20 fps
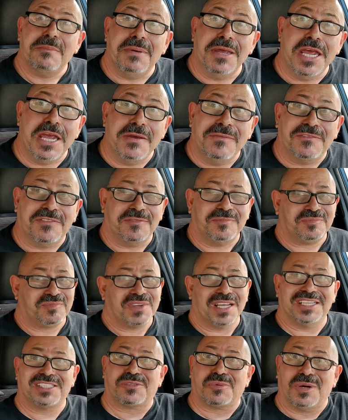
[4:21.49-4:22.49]
Beef.
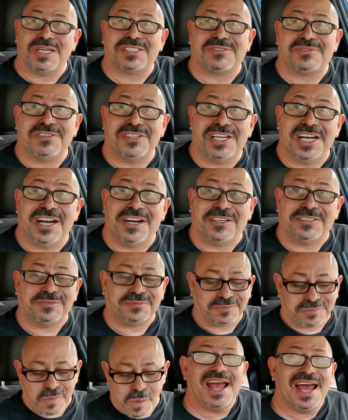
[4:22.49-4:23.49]
It's what's for dinner.
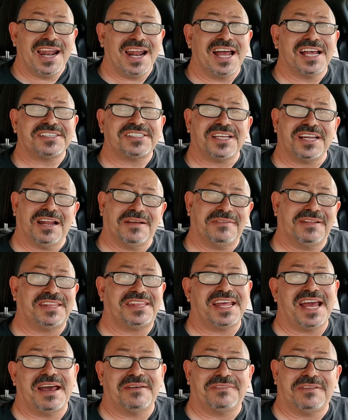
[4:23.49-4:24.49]
And I also love
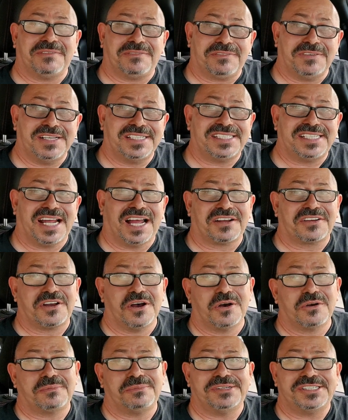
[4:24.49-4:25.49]
that they have the freestyle
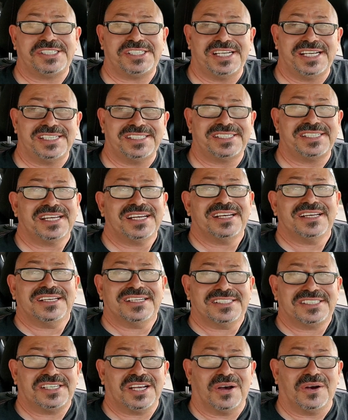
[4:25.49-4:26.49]
Coke machines.
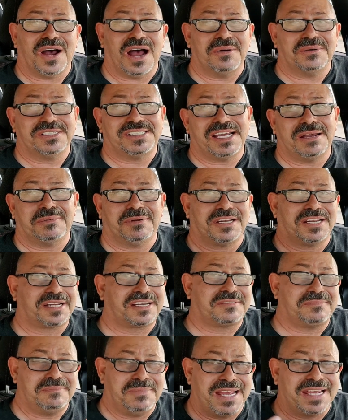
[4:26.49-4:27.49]
So I was able to
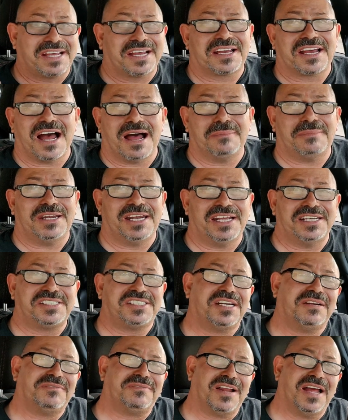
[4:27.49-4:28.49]
make a
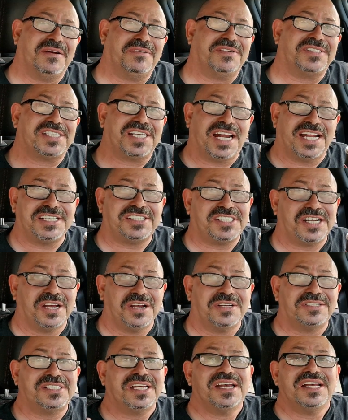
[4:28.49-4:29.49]
combination of flavors and I
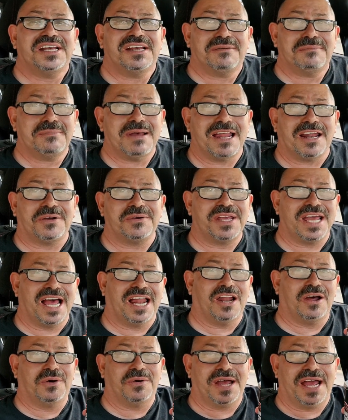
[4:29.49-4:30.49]
chose Mello
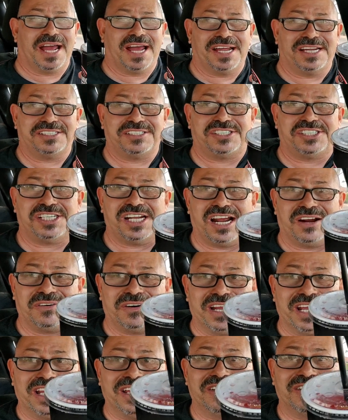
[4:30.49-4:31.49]
Yello and
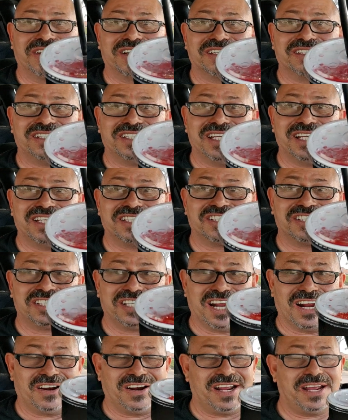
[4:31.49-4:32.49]
cherry. You can see it's
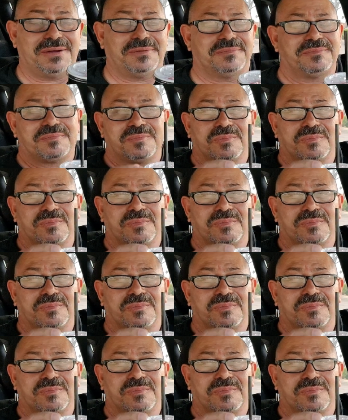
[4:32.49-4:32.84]
cherry.